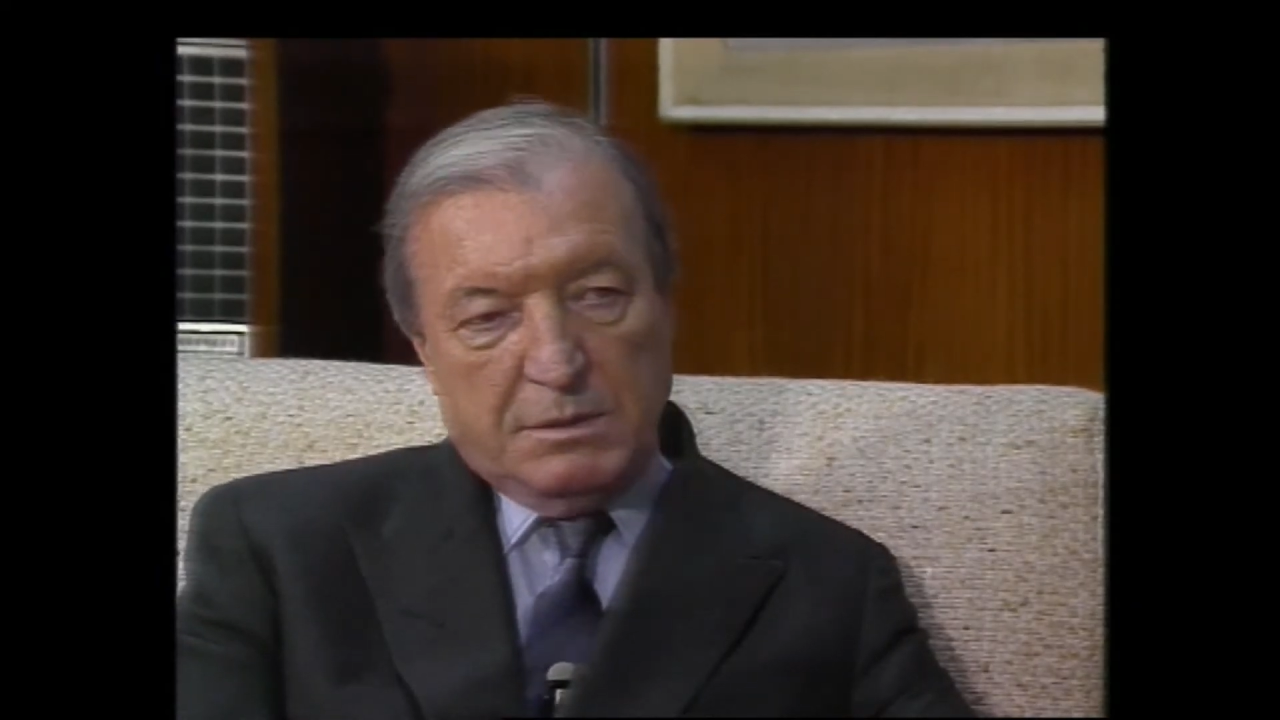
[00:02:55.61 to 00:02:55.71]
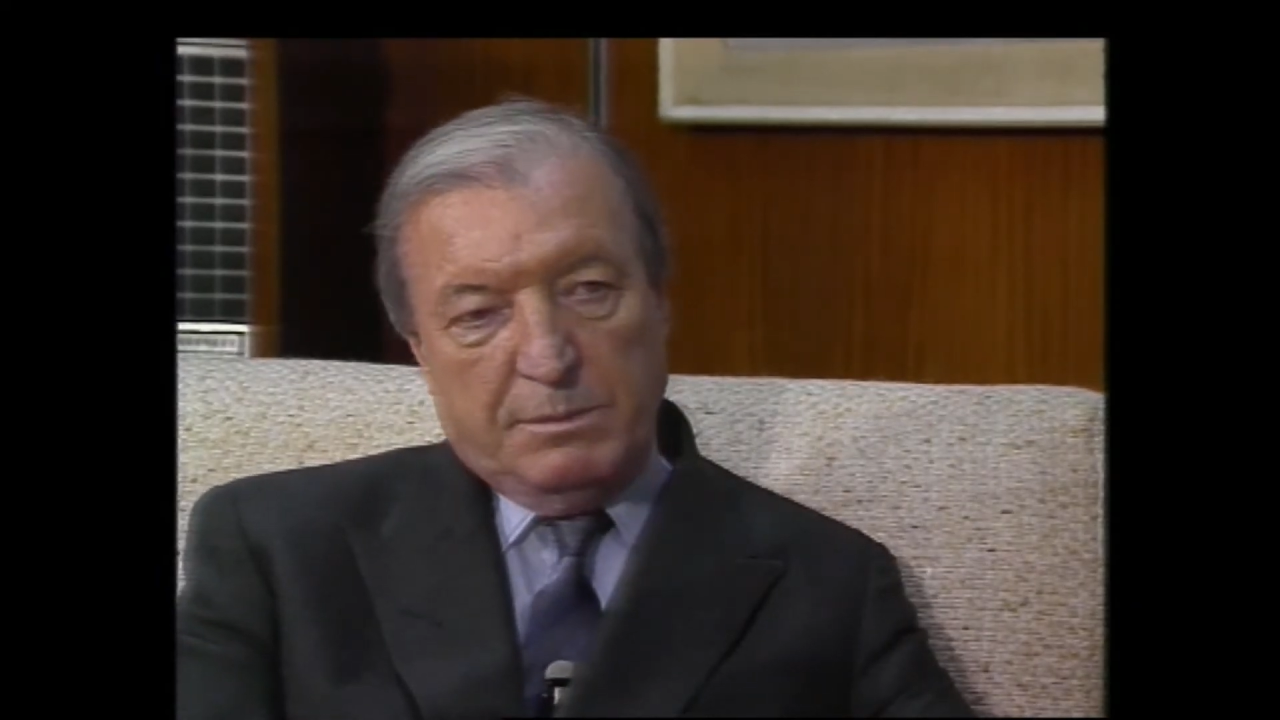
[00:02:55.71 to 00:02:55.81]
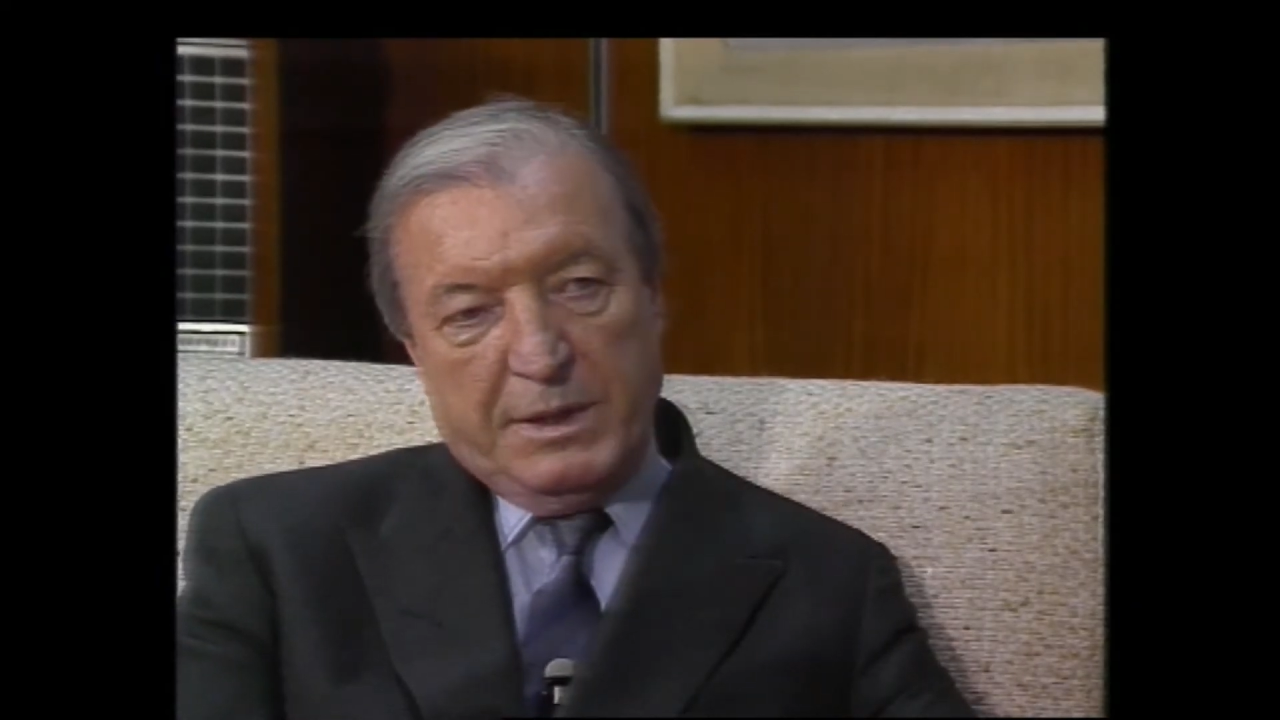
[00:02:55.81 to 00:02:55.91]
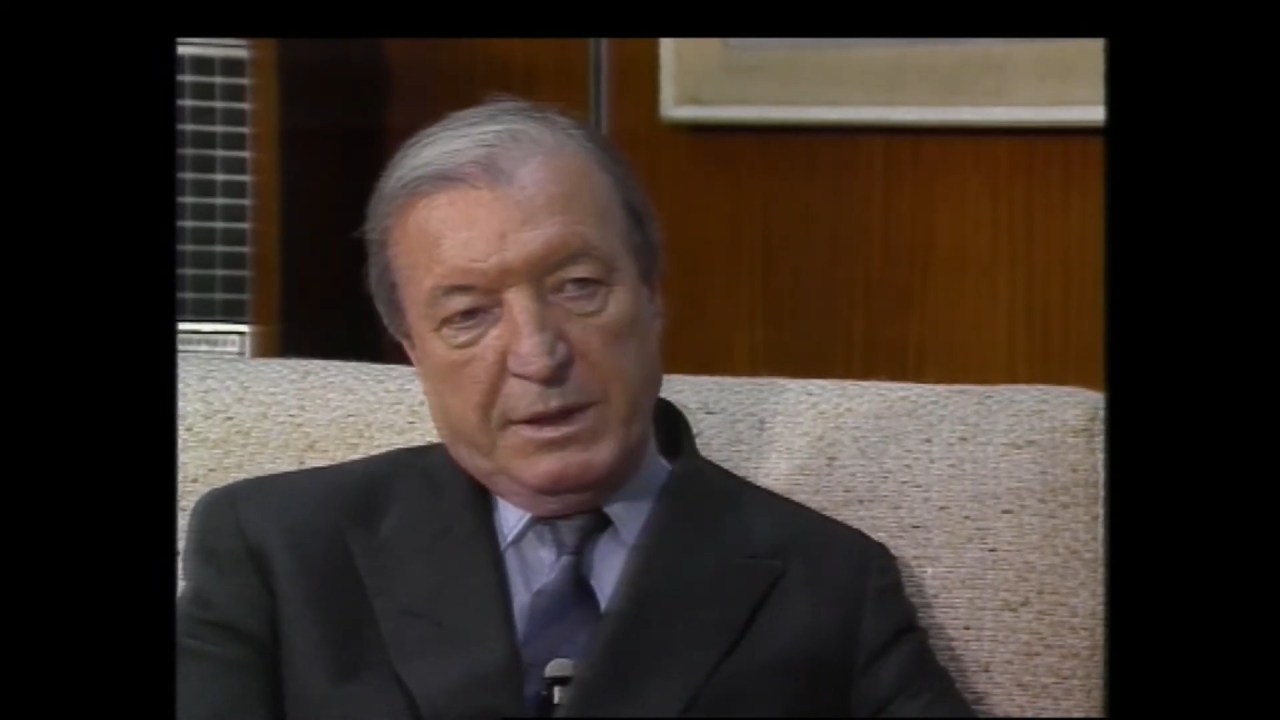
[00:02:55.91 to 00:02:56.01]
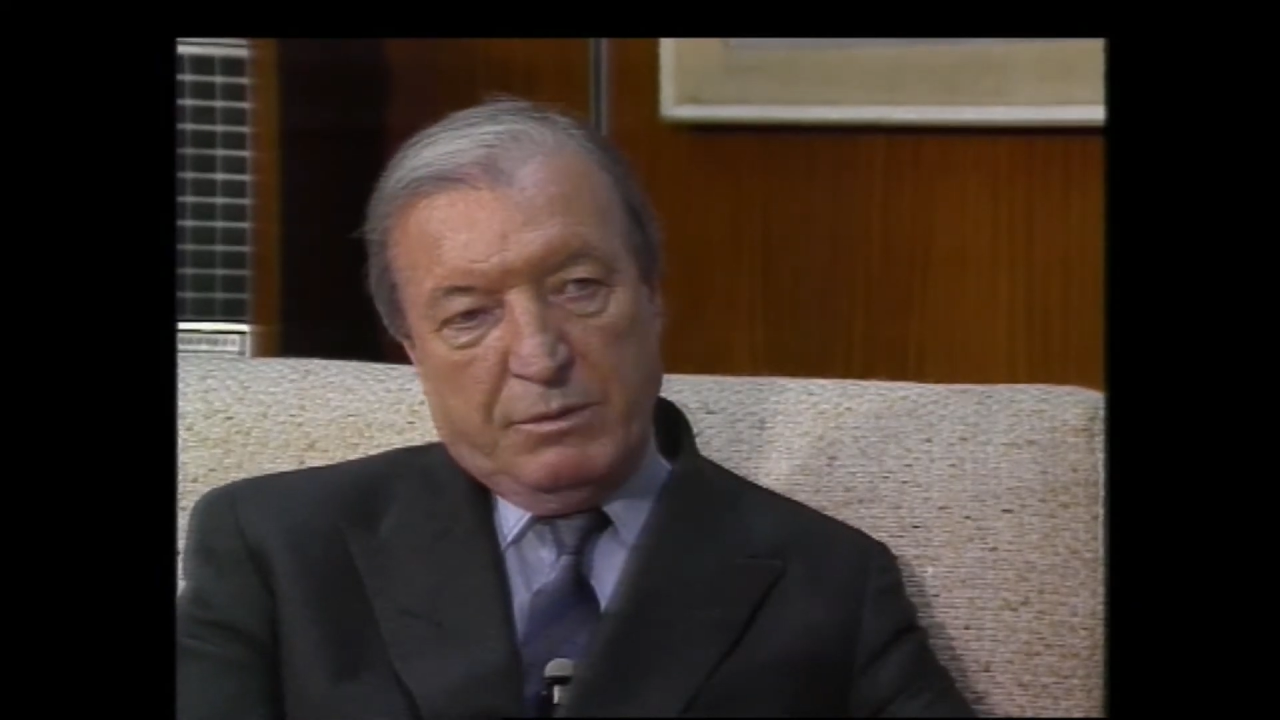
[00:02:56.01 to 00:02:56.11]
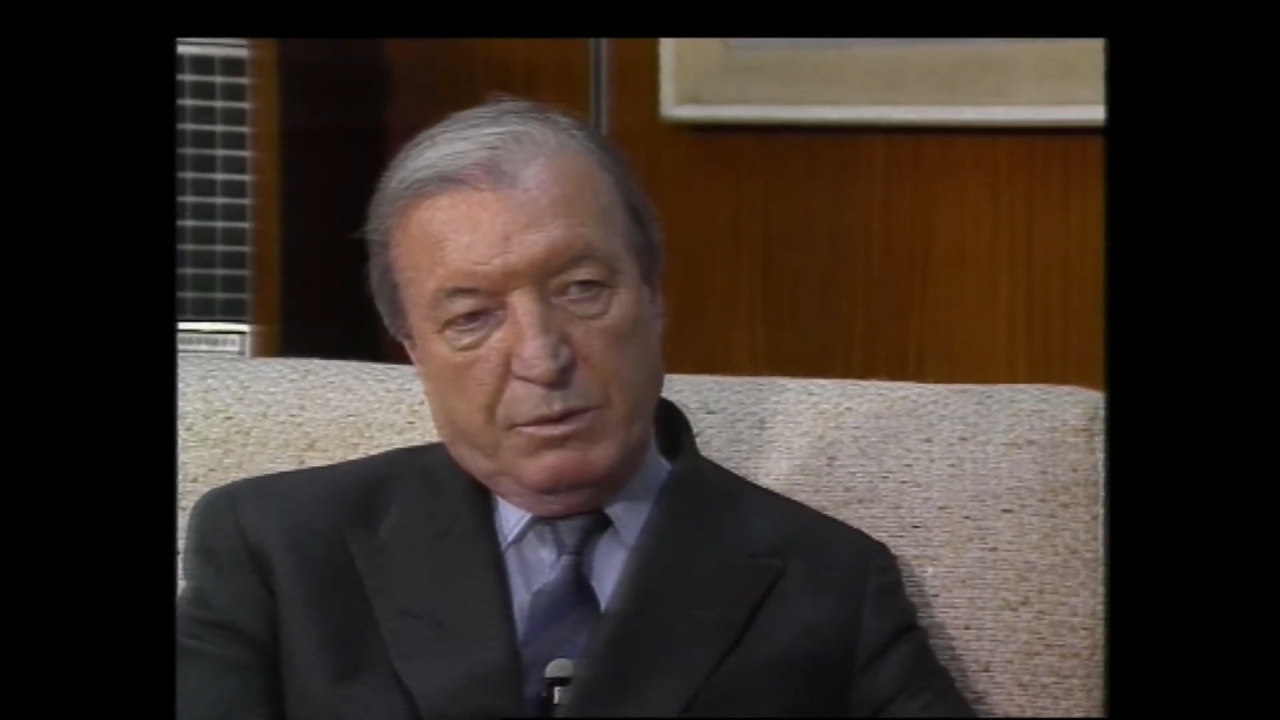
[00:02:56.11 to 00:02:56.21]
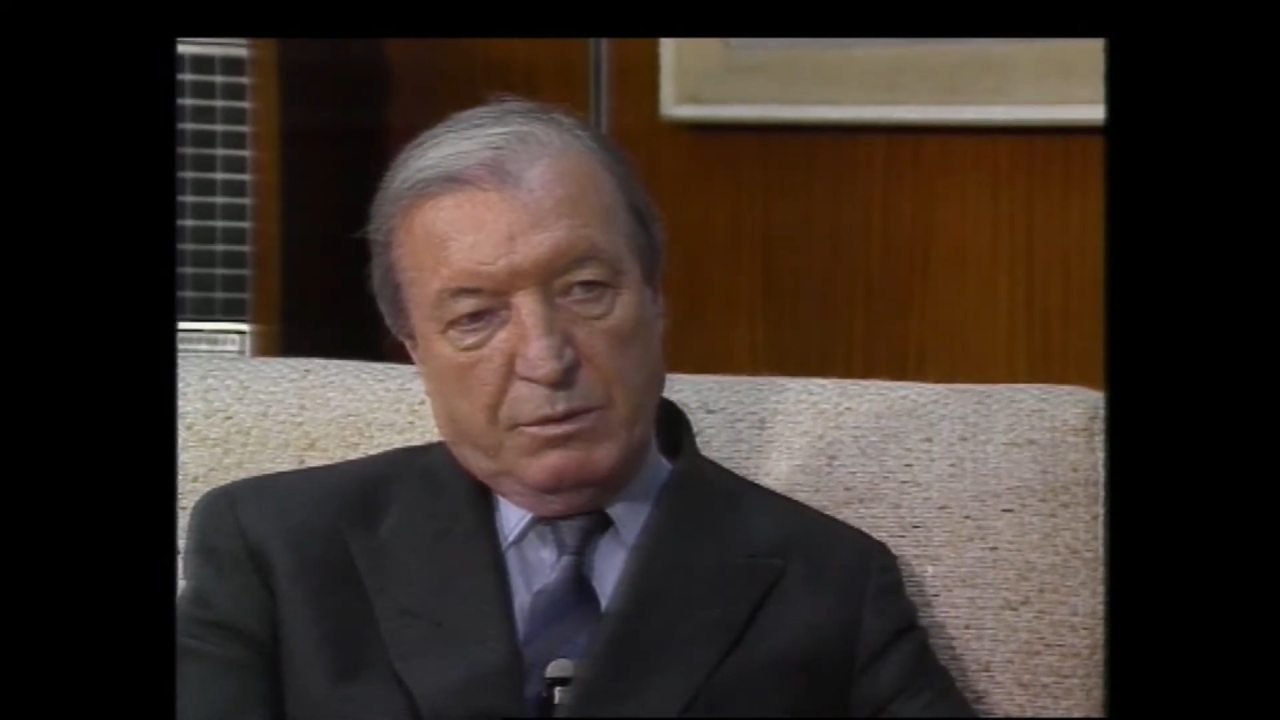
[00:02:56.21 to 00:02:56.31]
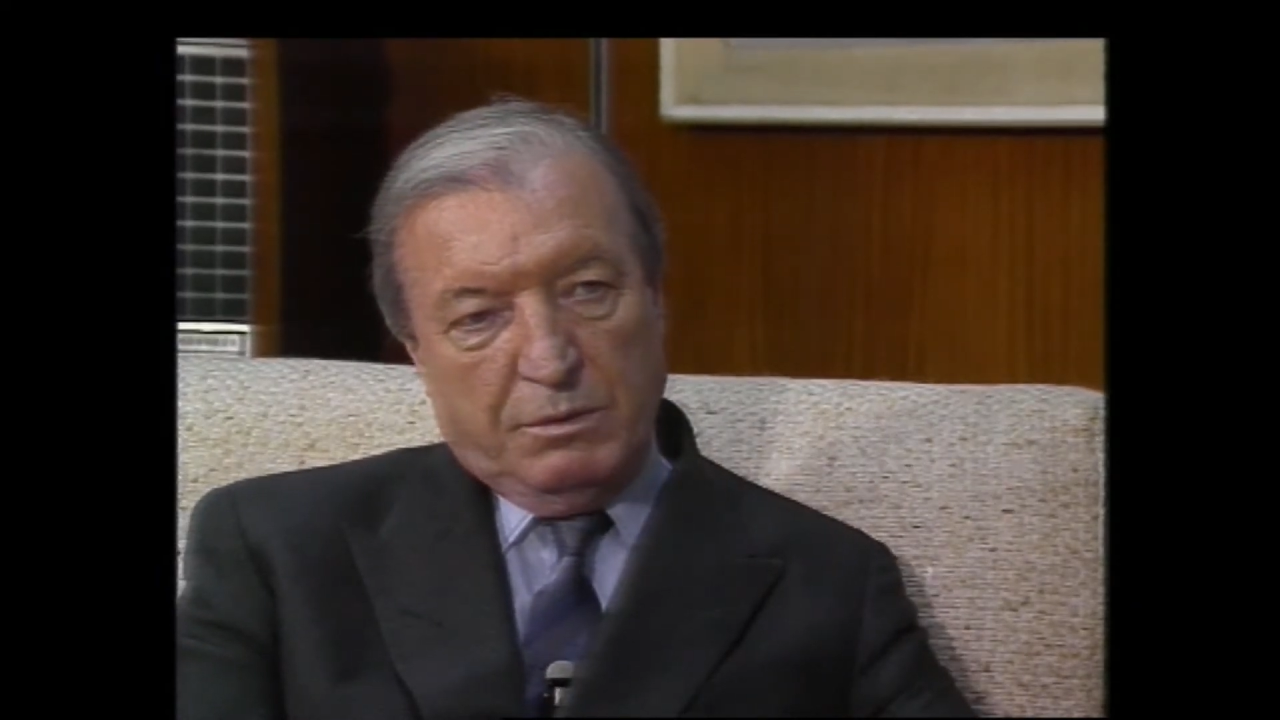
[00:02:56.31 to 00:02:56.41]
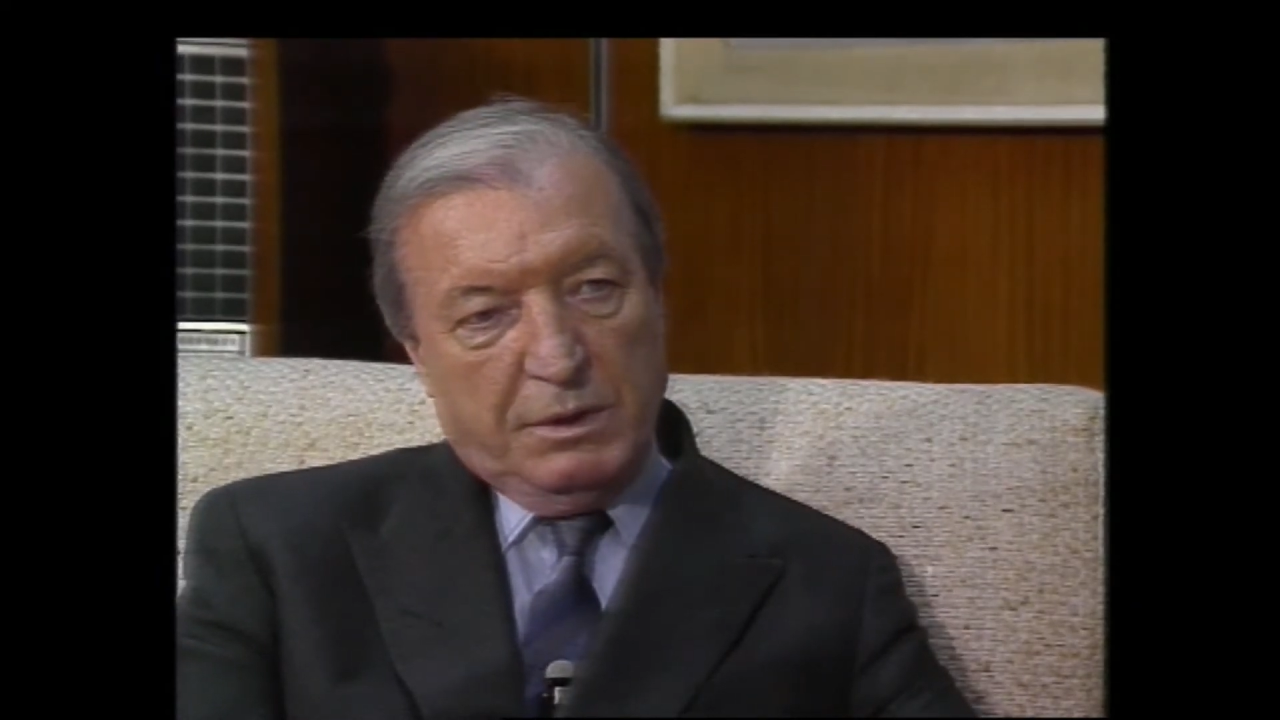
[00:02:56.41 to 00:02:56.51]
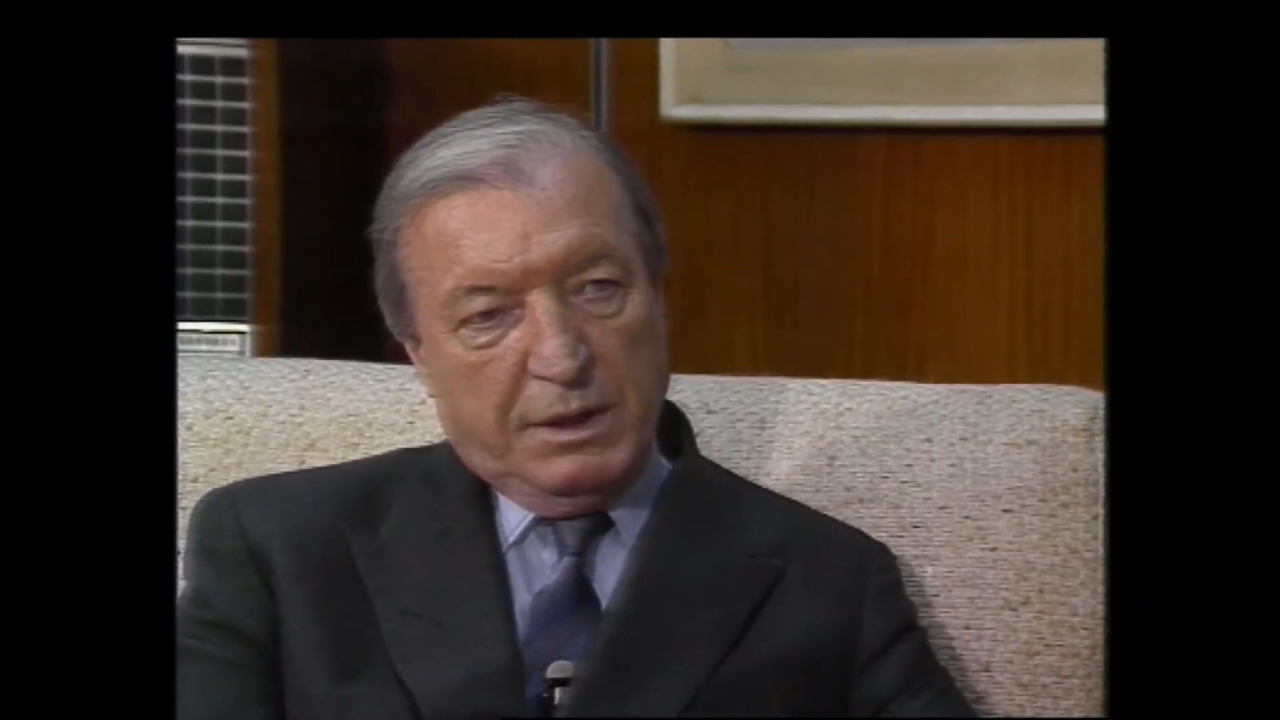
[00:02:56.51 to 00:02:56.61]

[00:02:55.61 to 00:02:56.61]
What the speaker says: can play a role,